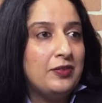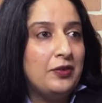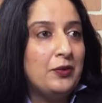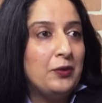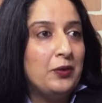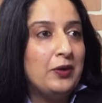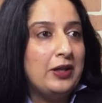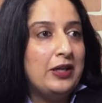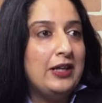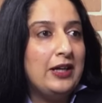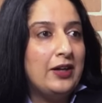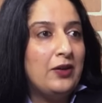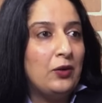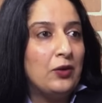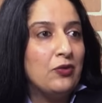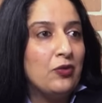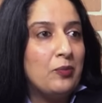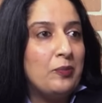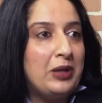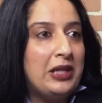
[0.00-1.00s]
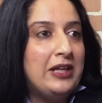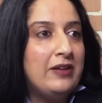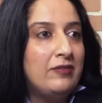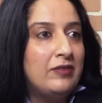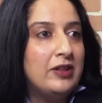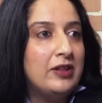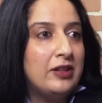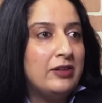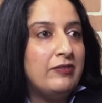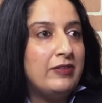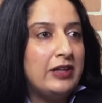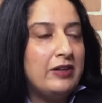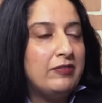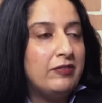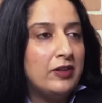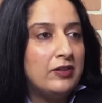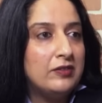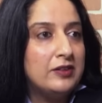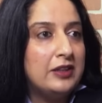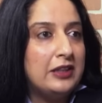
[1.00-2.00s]
you know, he had also believed in it very
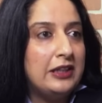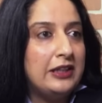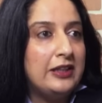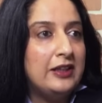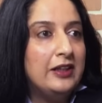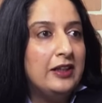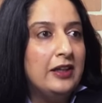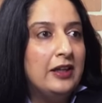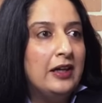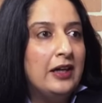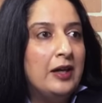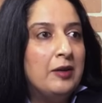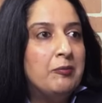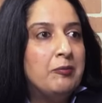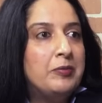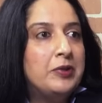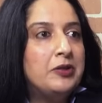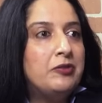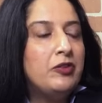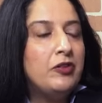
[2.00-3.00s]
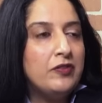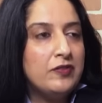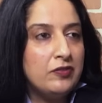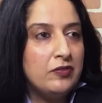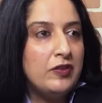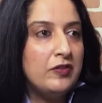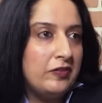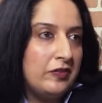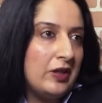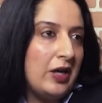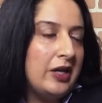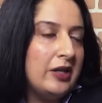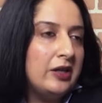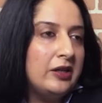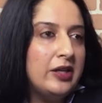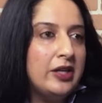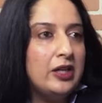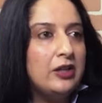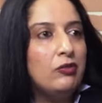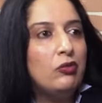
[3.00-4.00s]
fervently. But we, was, we I did
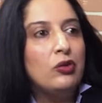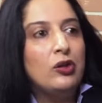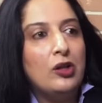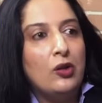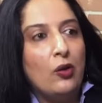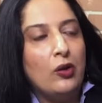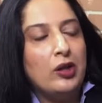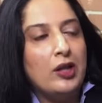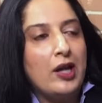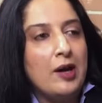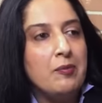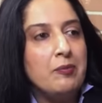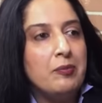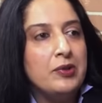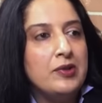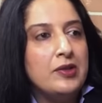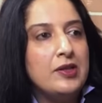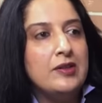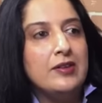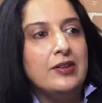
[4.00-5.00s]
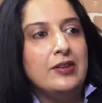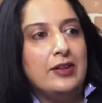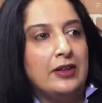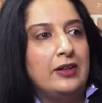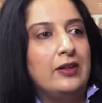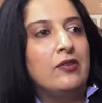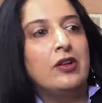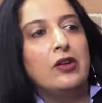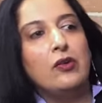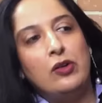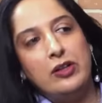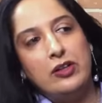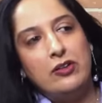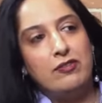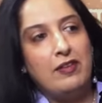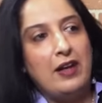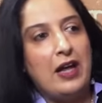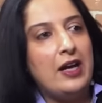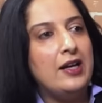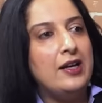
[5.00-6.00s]
the interview in the North Campus, and he said there were all these
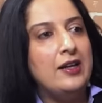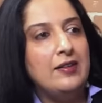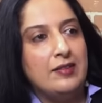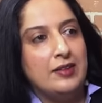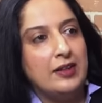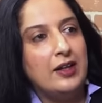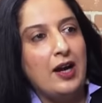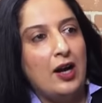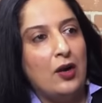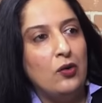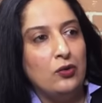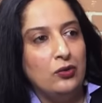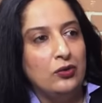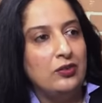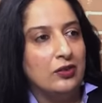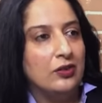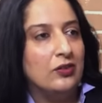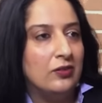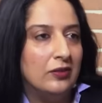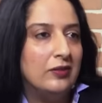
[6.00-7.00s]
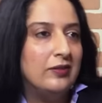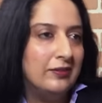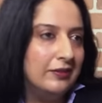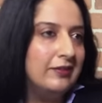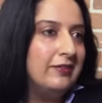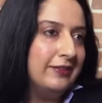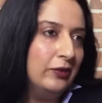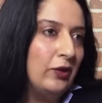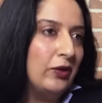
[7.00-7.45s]
flies and cows, you know, mm-hmm.